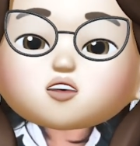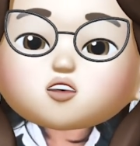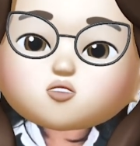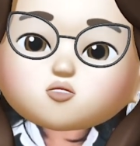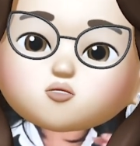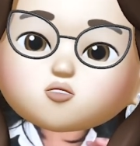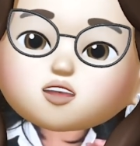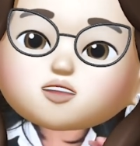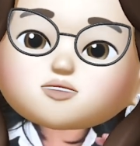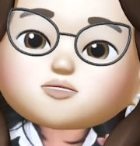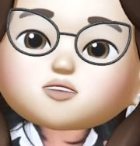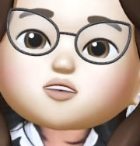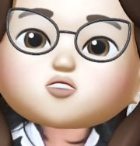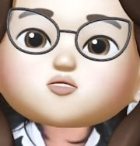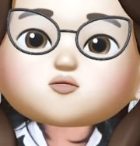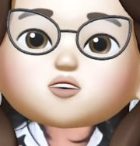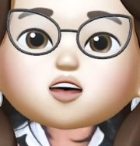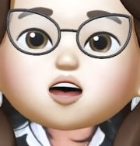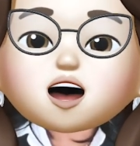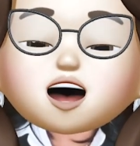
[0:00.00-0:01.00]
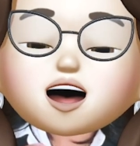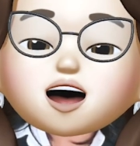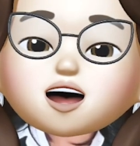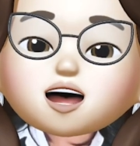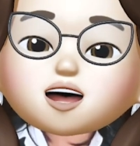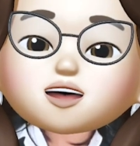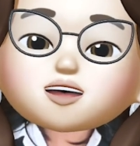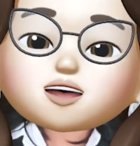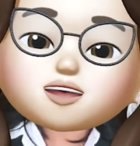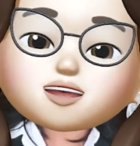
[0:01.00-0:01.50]
So in this way,
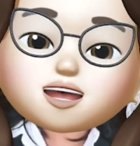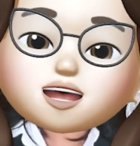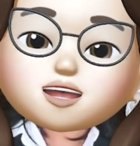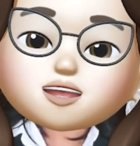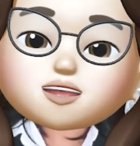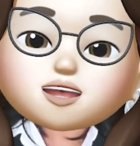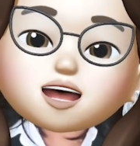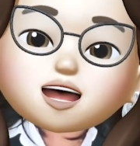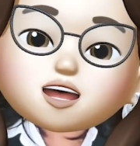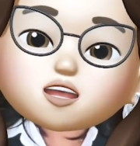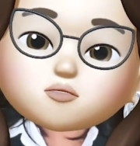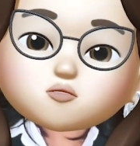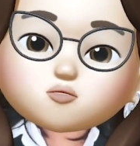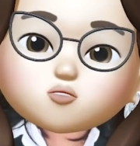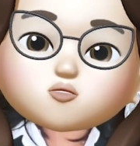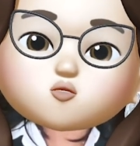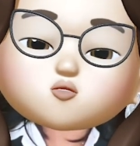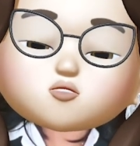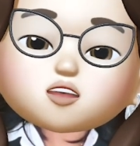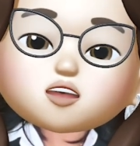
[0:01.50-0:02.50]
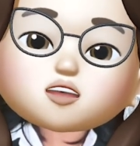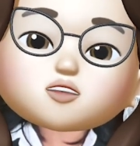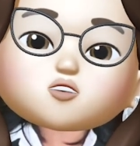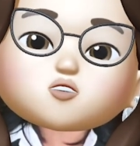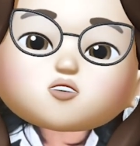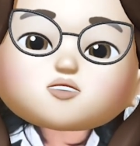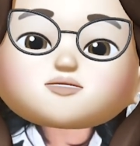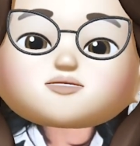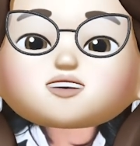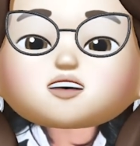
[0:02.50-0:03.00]
RNN can help you in
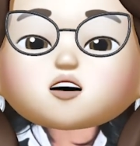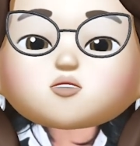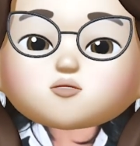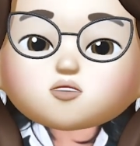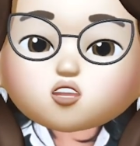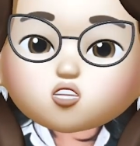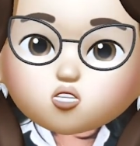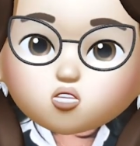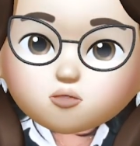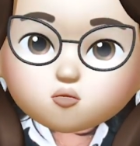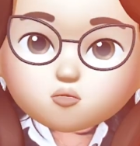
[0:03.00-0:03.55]
your sequential